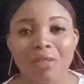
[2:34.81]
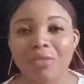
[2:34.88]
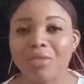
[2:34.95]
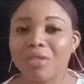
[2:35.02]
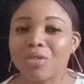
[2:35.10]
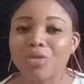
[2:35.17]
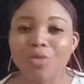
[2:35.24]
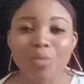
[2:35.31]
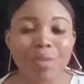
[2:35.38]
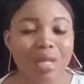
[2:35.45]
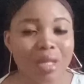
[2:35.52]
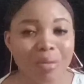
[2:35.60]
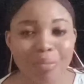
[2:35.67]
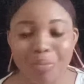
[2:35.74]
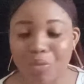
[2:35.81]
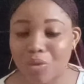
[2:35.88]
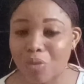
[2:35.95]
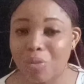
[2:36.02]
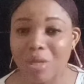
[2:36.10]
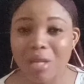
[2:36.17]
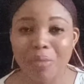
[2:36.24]
So
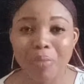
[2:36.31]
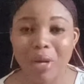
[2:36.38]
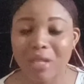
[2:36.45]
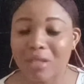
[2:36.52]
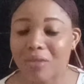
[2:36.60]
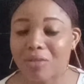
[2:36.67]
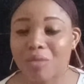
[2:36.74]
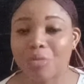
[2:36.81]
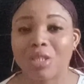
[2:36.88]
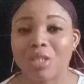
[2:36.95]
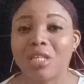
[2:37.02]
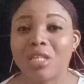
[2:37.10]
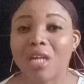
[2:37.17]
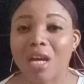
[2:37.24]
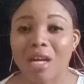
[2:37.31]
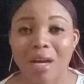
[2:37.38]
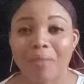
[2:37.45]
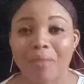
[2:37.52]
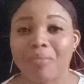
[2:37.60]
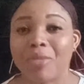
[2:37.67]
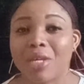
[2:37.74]
many parts of the body can
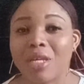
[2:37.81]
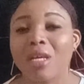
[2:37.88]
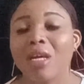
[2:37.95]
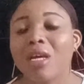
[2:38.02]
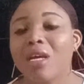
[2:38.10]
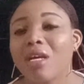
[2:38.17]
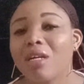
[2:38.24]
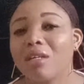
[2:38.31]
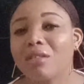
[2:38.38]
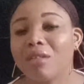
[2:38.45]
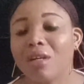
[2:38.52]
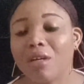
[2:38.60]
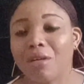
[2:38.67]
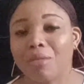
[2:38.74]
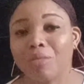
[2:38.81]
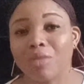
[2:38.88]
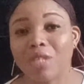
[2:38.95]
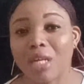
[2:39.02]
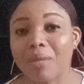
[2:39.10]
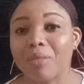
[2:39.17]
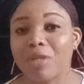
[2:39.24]
be
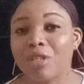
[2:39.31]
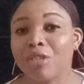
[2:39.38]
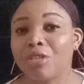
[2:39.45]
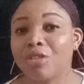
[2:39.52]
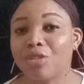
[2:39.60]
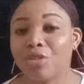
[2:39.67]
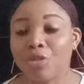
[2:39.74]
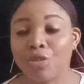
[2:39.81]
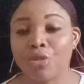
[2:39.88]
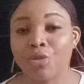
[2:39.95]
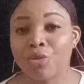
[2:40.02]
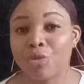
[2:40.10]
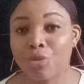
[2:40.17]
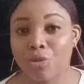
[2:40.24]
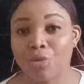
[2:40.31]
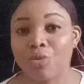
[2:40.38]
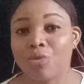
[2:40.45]
damaged due to